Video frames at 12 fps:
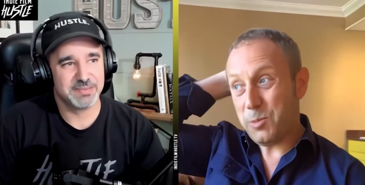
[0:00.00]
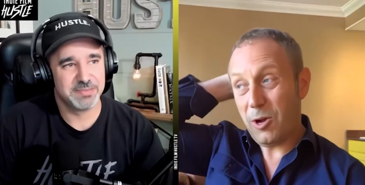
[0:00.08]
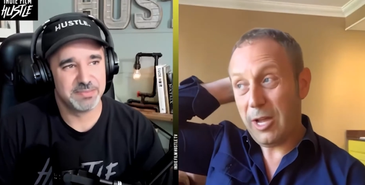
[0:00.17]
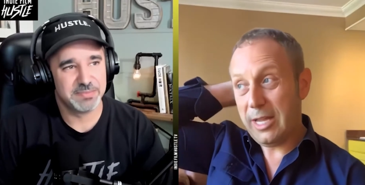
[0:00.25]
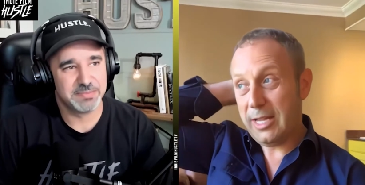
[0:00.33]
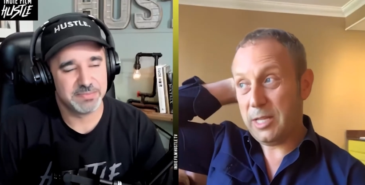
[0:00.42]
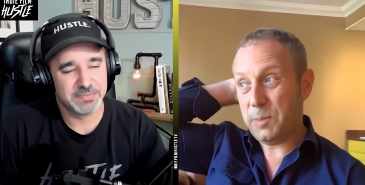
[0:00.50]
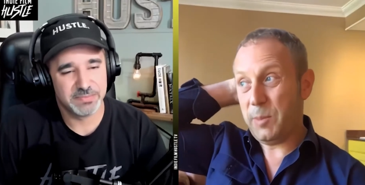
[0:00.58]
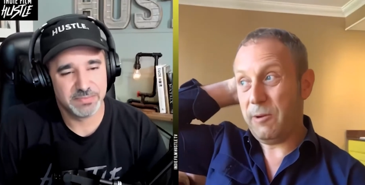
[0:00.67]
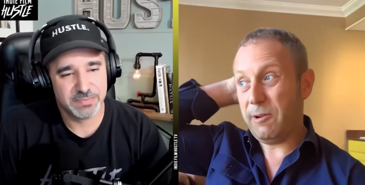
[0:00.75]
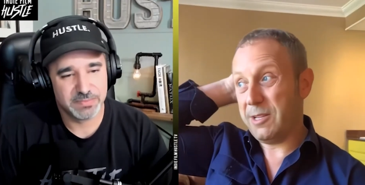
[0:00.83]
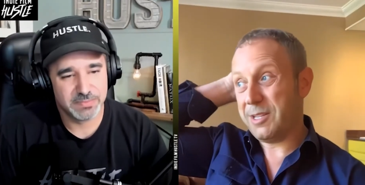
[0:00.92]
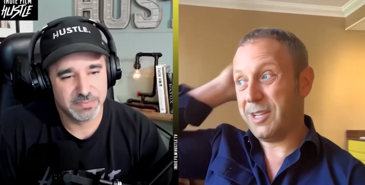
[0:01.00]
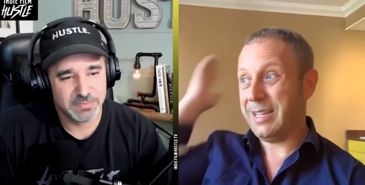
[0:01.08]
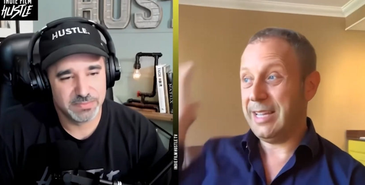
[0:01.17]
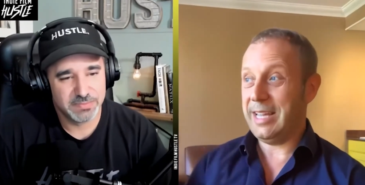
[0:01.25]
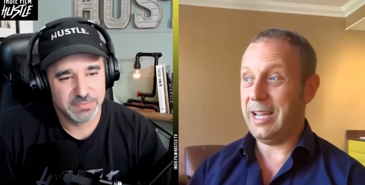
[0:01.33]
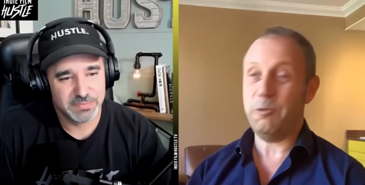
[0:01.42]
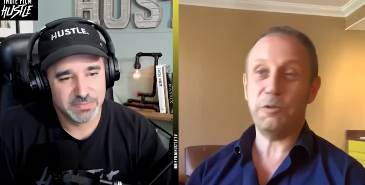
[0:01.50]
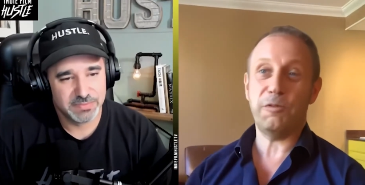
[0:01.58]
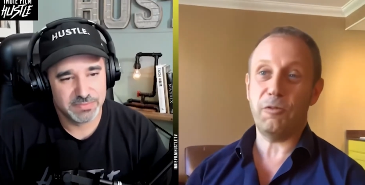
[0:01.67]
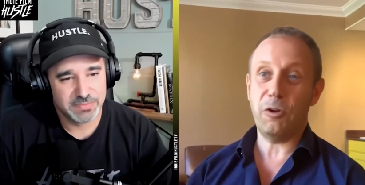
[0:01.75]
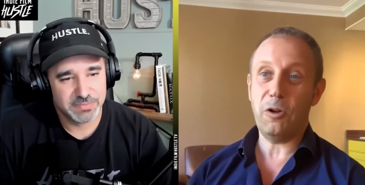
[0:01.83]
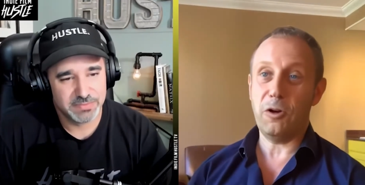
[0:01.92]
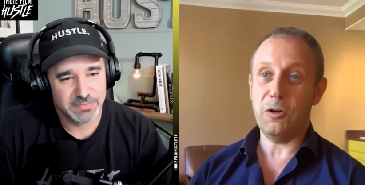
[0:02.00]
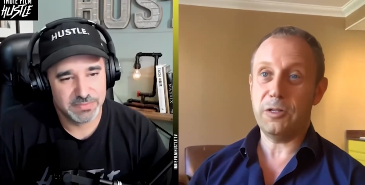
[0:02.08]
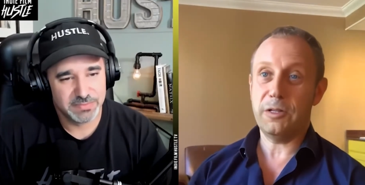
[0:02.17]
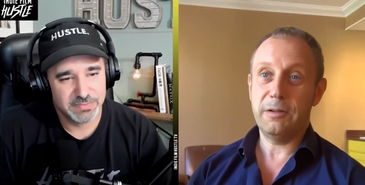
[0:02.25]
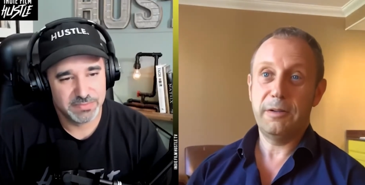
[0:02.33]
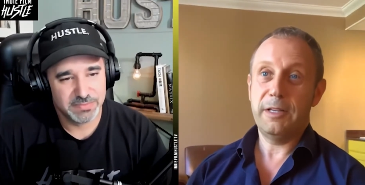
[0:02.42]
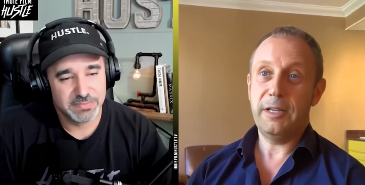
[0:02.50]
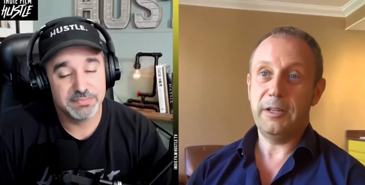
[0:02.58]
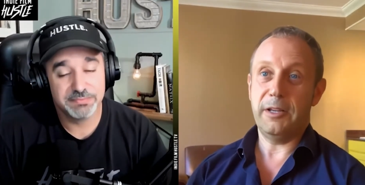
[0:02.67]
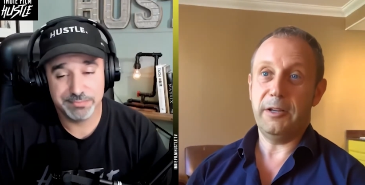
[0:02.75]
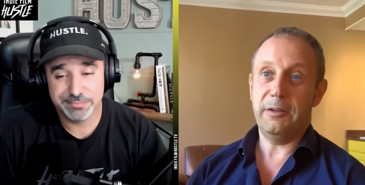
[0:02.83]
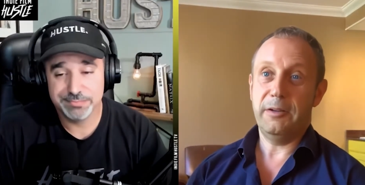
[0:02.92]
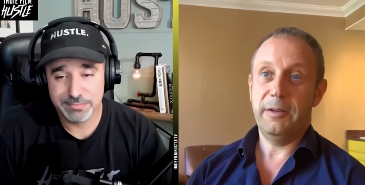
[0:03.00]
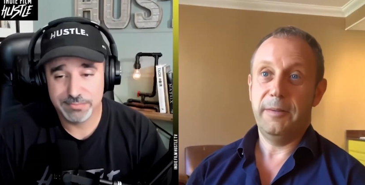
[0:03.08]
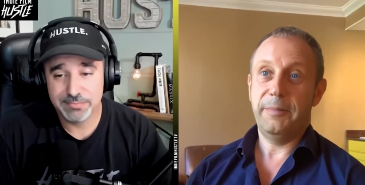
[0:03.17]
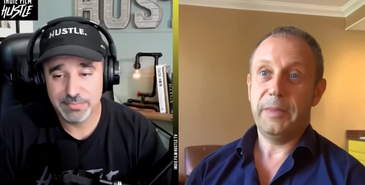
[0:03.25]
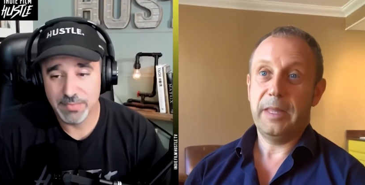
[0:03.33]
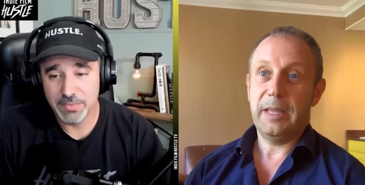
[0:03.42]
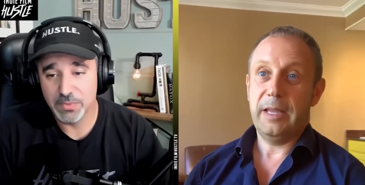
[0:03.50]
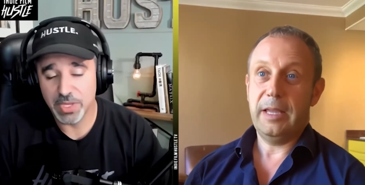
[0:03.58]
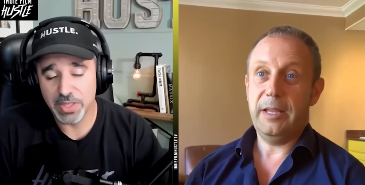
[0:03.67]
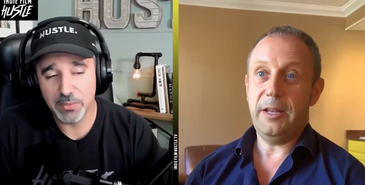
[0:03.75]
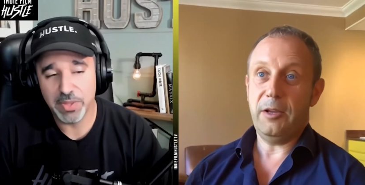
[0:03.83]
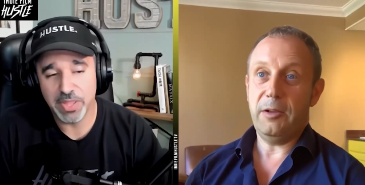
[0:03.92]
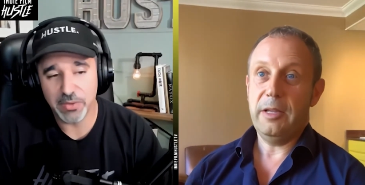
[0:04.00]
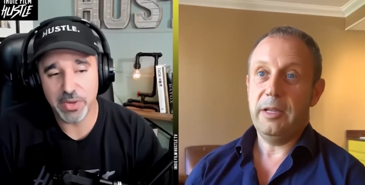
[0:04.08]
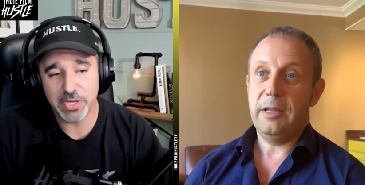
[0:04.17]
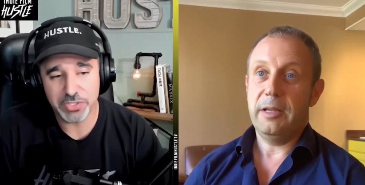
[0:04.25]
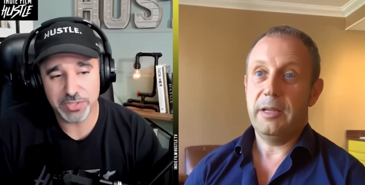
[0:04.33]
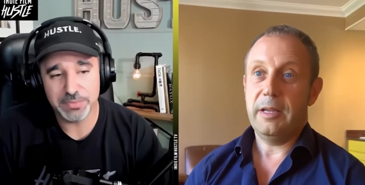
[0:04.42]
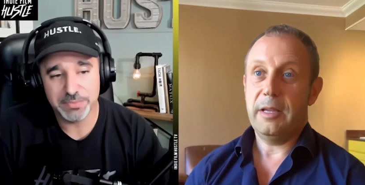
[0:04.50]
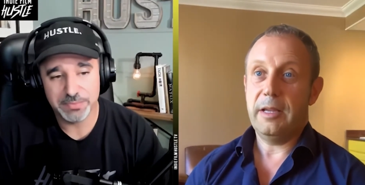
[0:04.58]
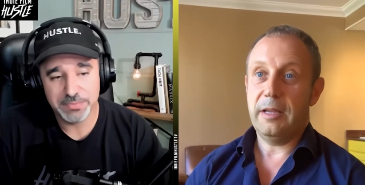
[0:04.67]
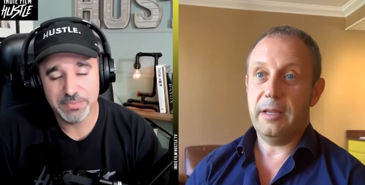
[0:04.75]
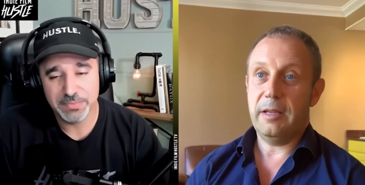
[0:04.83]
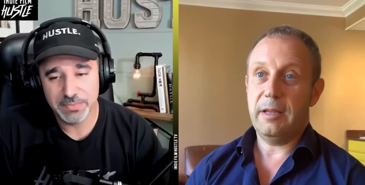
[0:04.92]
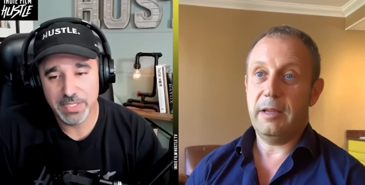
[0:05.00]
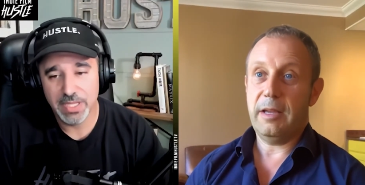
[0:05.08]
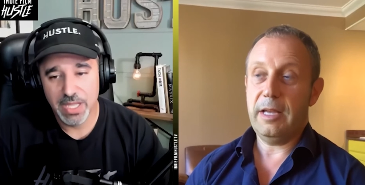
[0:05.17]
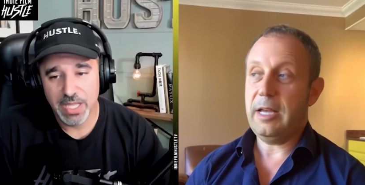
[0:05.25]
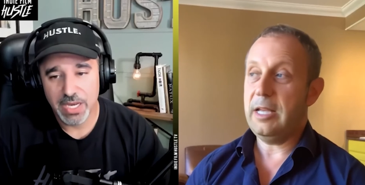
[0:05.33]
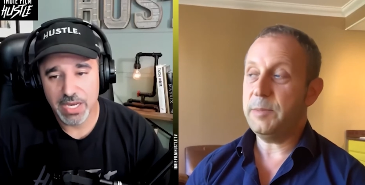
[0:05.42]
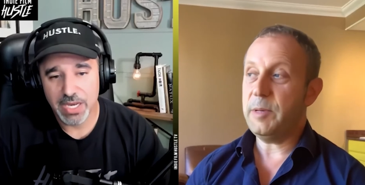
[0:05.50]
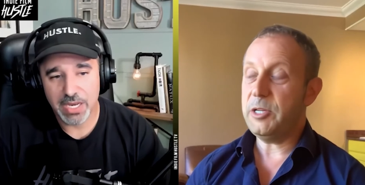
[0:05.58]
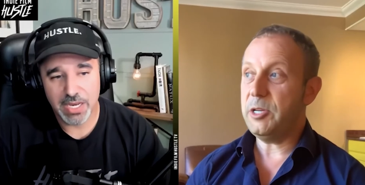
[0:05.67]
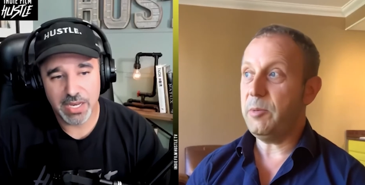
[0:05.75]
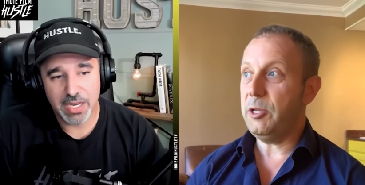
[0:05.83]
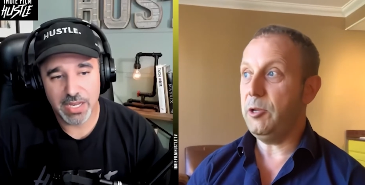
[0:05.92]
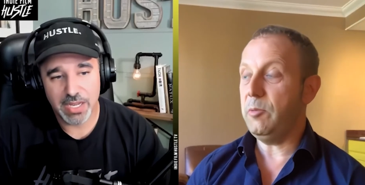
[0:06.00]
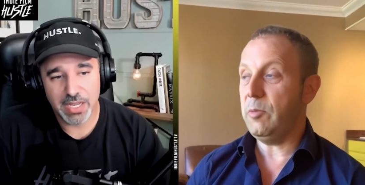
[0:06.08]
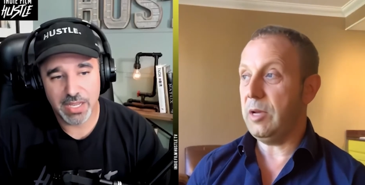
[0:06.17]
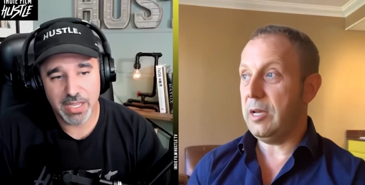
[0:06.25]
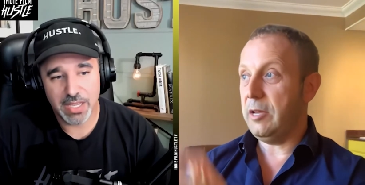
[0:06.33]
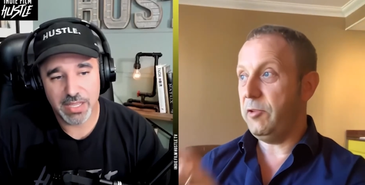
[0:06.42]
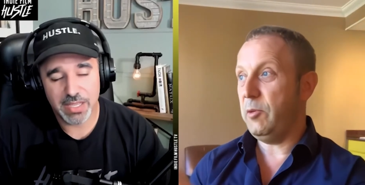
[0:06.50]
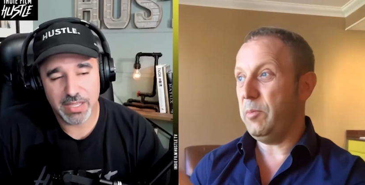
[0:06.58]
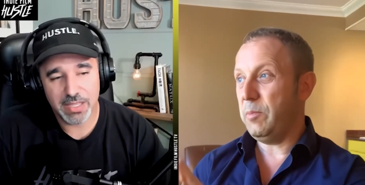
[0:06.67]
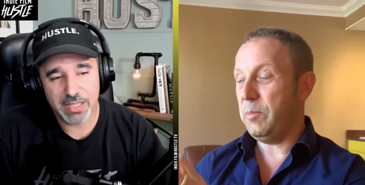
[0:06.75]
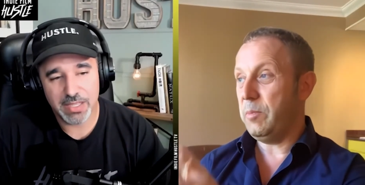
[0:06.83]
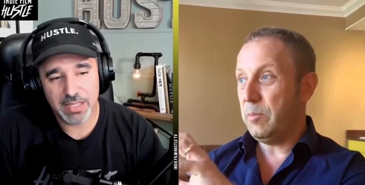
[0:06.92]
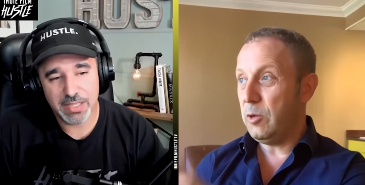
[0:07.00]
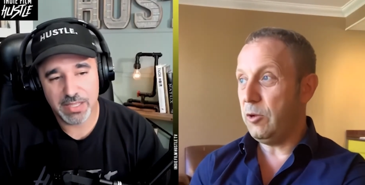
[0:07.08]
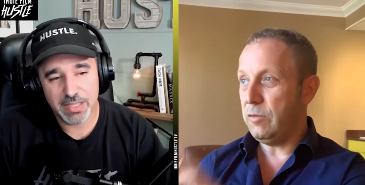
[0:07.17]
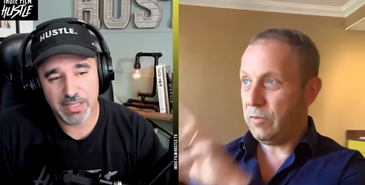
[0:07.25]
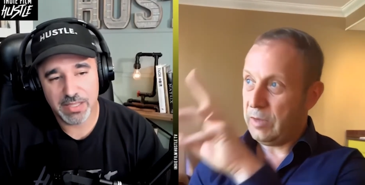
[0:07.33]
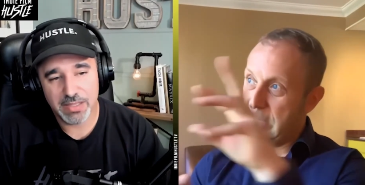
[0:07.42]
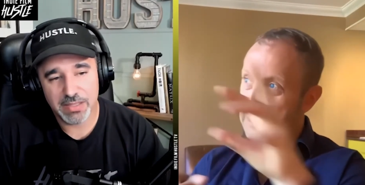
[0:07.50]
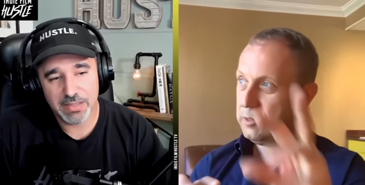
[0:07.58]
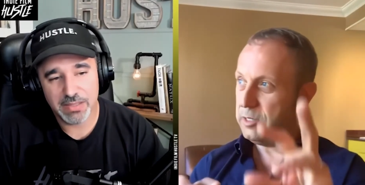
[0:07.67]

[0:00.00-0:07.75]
Speaker 1: why experience I think counts for a lot. You know,
Speaker 2: mm-hmm. you without question.
Speaker 1: I, especially when you where if you move and do